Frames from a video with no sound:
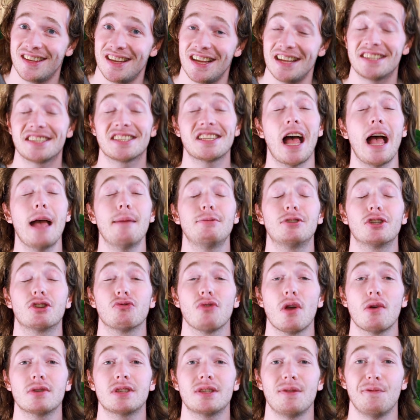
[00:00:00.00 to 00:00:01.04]
it's time to
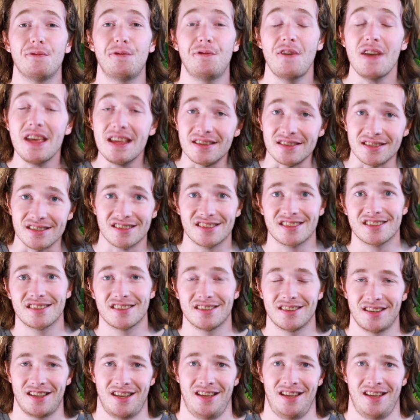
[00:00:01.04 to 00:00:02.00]
grow some fins,